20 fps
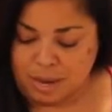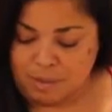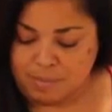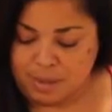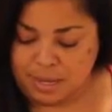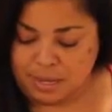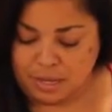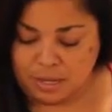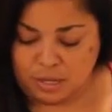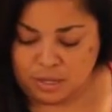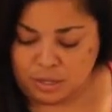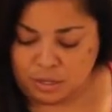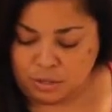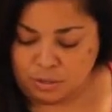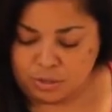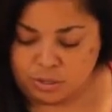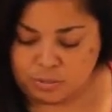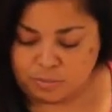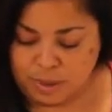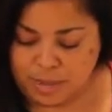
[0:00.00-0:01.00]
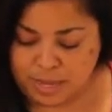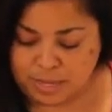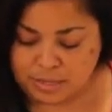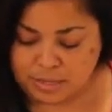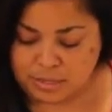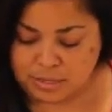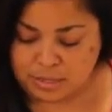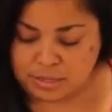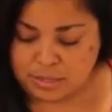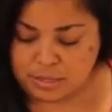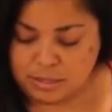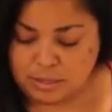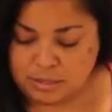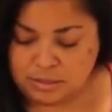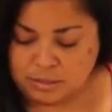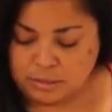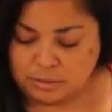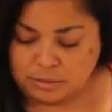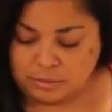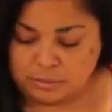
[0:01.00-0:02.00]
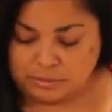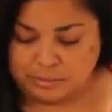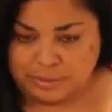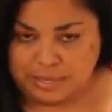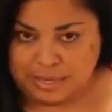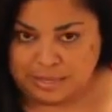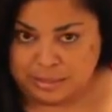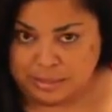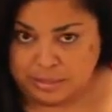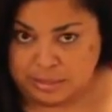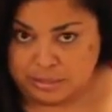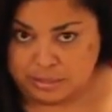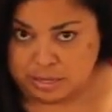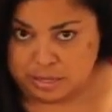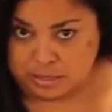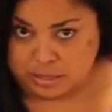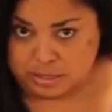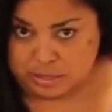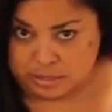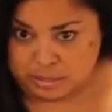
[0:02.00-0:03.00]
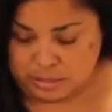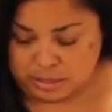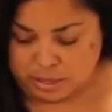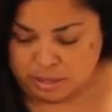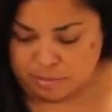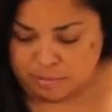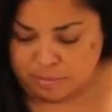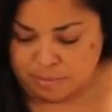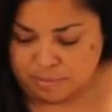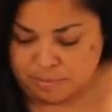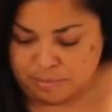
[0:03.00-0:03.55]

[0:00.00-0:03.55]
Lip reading: not making a huge mess, at least not this time.